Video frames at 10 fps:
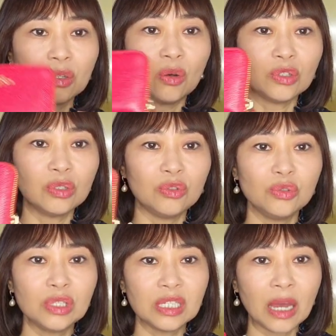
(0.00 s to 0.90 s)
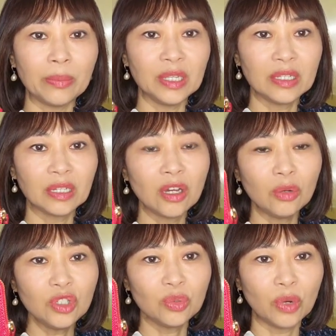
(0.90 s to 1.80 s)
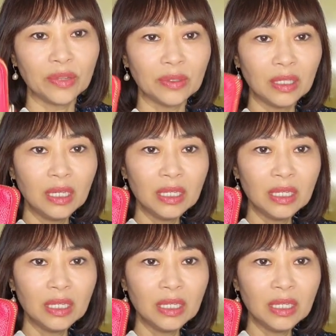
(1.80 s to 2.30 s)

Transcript: also used up. It's a Coach one.